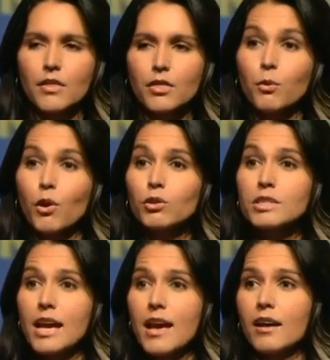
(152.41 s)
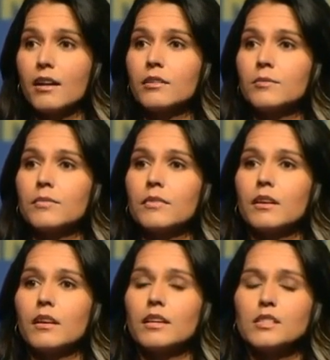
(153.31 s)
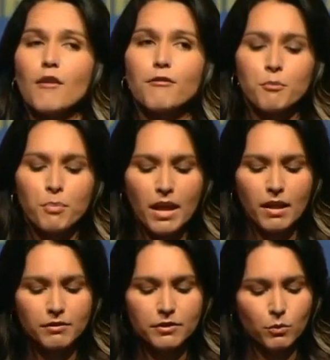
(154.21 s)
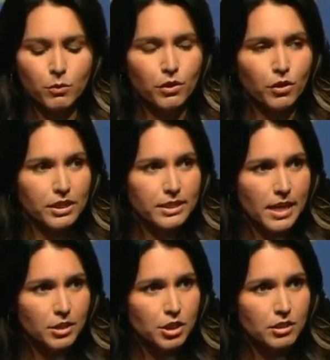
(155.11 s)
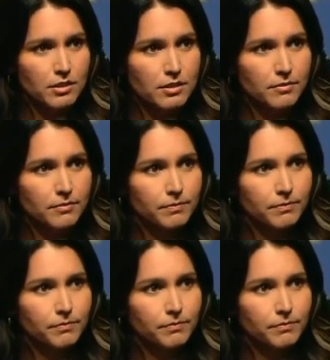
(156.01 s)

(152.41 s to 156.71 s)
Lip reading: that the road to hell is often paved with good intentions.